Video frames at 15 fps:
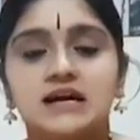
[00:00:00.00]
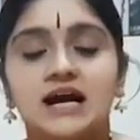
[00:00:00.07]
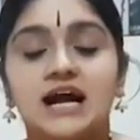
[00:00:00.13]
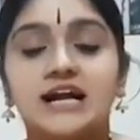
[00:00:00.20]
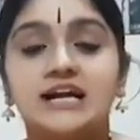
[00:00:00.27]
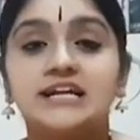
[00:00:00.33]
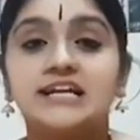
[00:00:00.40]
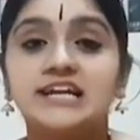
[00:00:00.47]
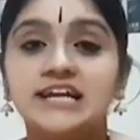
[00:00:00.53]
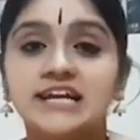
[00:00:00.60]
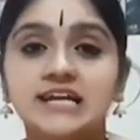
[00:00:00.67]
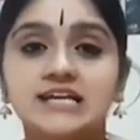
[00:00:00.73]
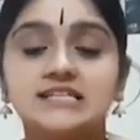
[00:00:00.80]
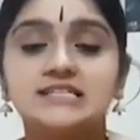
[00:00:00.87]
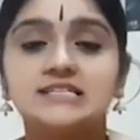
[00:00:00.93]
and lead
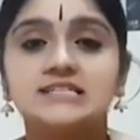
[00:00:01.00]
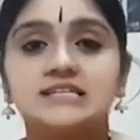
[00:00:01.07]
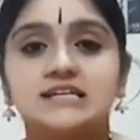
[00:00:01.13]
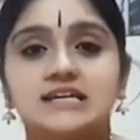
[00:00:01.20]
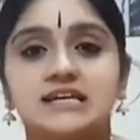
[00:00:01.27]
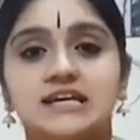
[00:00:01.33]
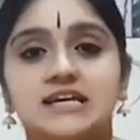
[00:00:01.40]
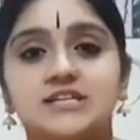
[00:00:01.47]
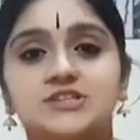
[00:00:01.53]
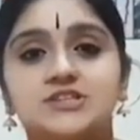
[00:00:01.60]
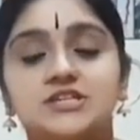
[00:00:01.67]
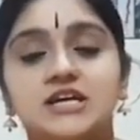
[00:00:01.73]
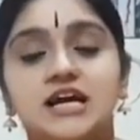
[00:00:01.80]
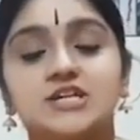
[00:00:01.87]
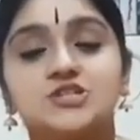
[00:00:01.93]
us in
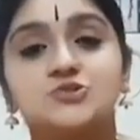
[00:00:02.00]
the